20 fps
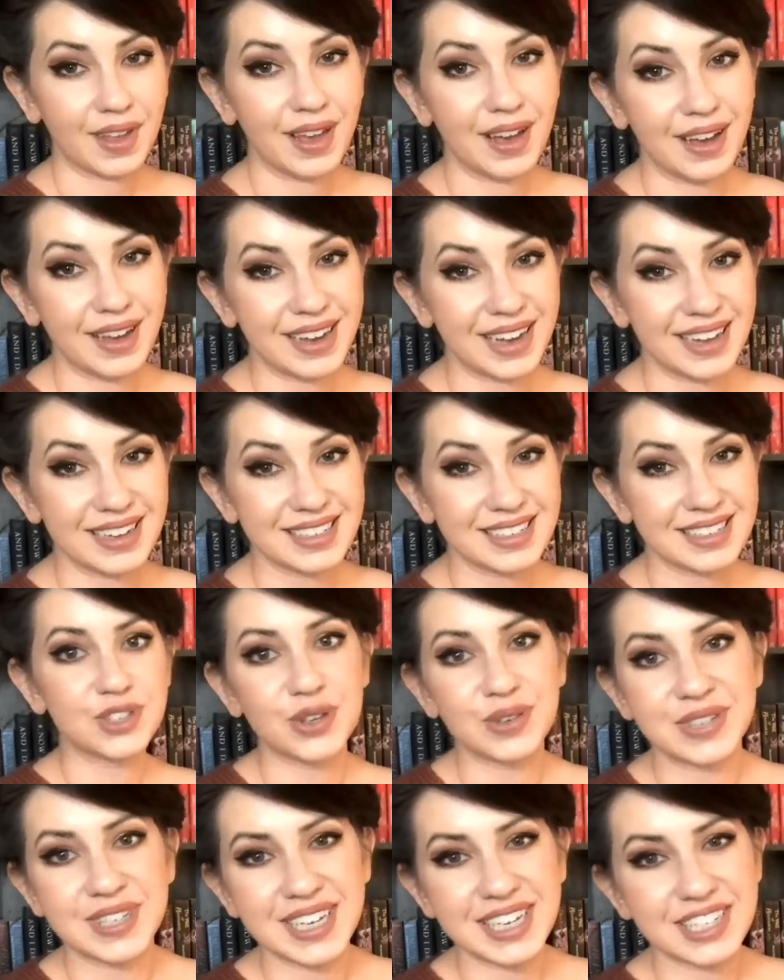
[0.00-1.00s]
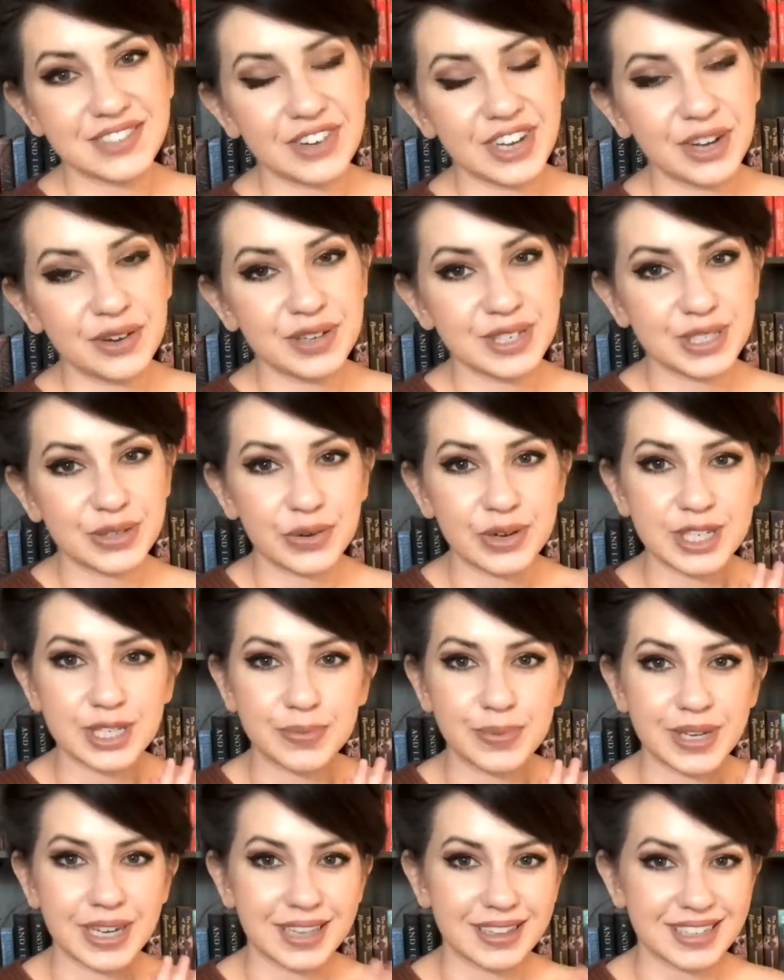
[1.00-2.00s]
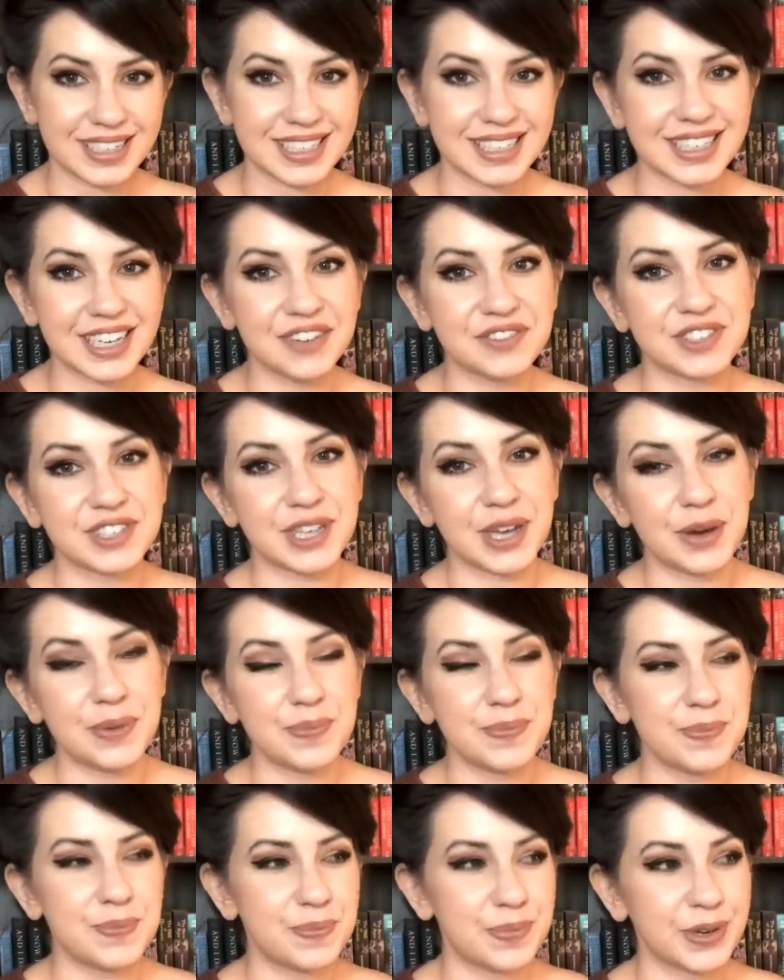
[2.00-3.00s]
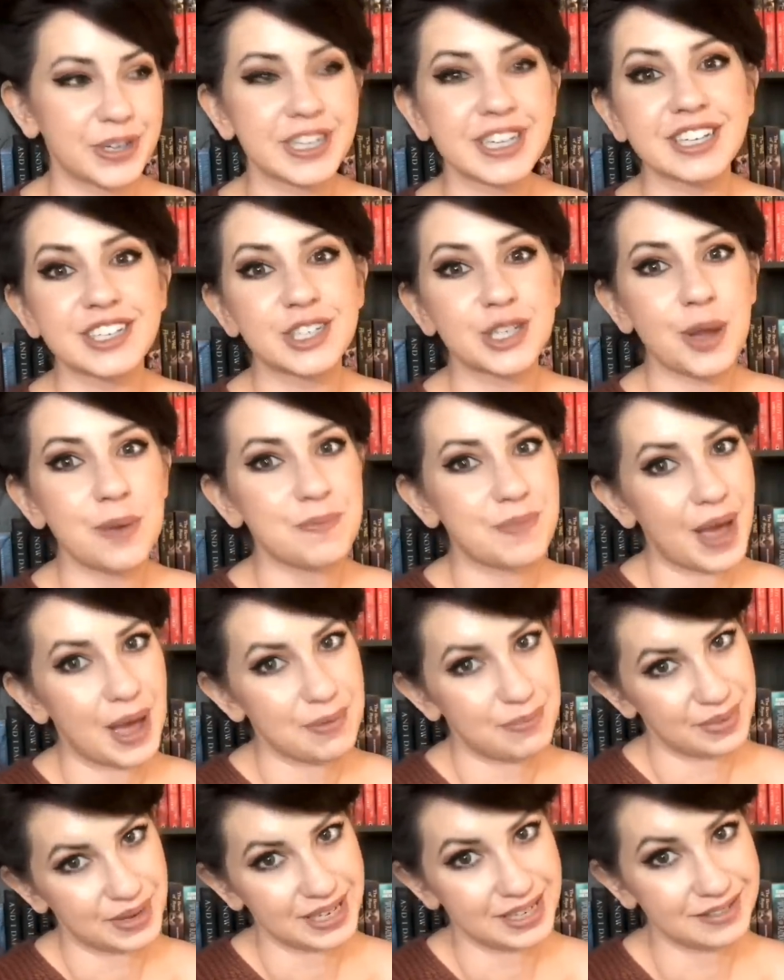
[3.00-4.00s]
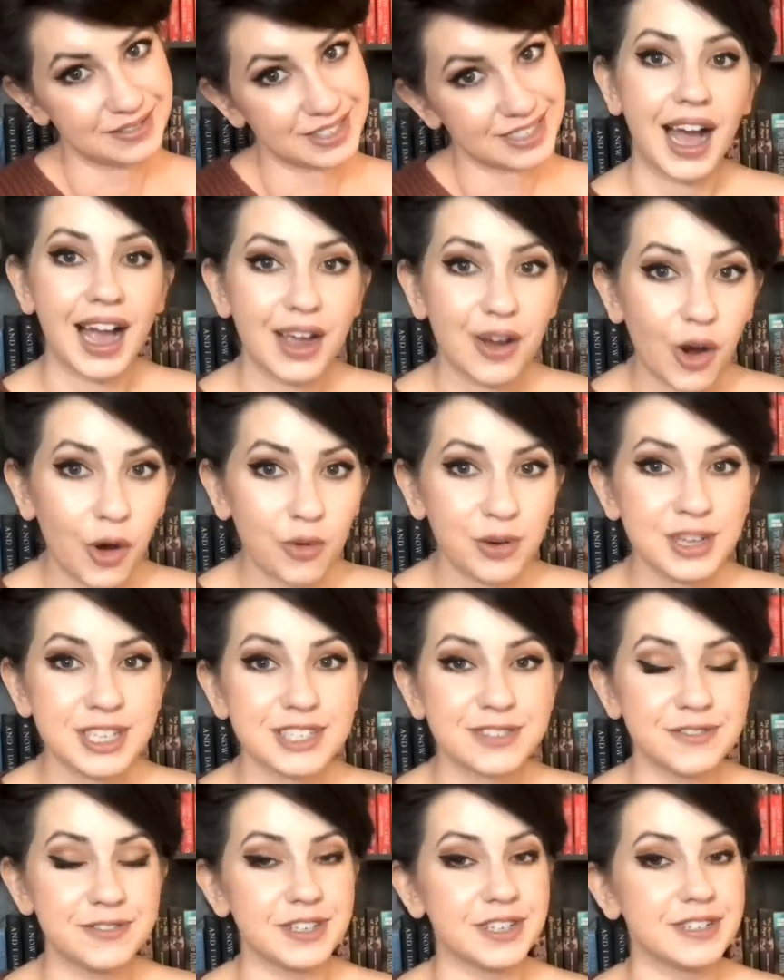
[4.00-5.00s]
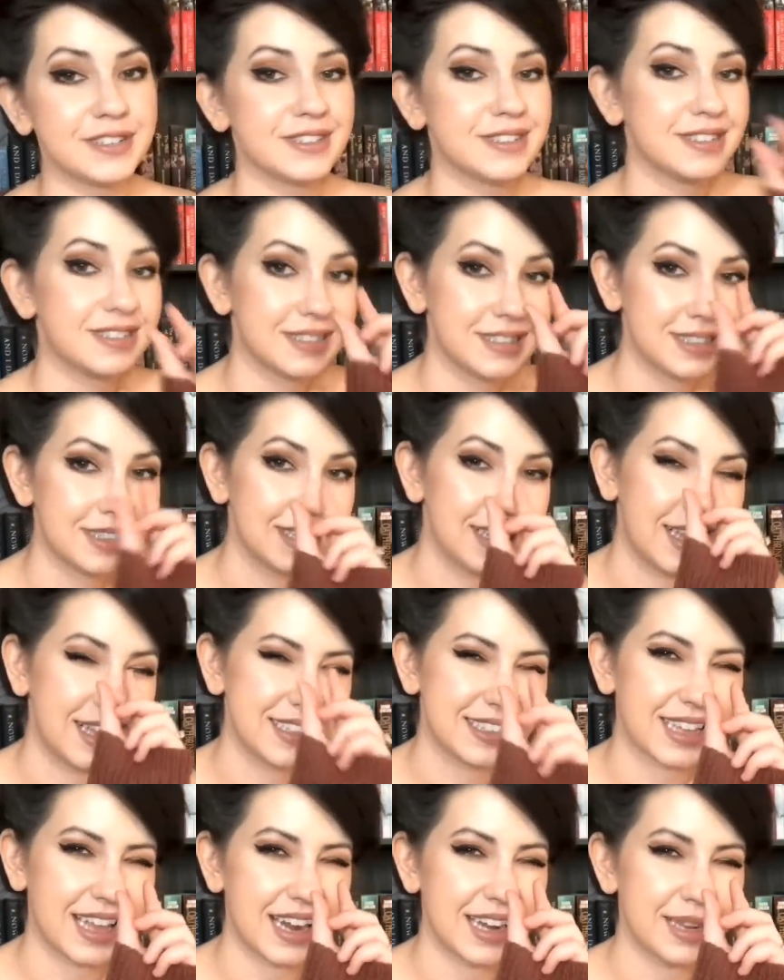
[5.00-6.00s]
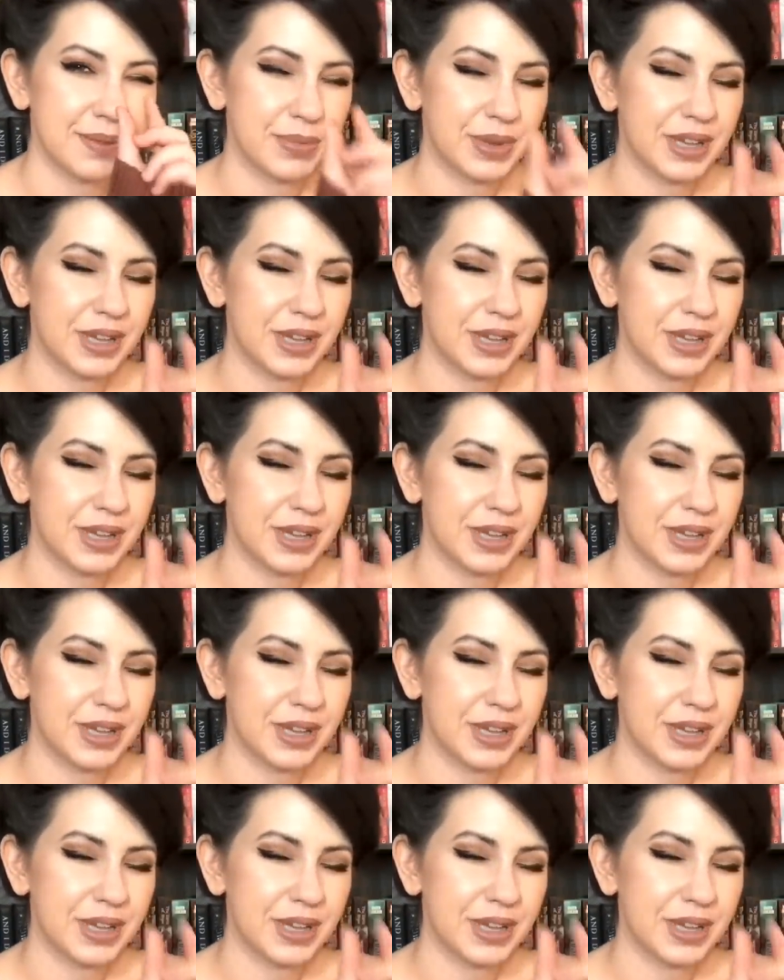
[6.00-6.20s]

Hi guys. So today's video is going to be a list of some bookish pet peeves. I always feel tiny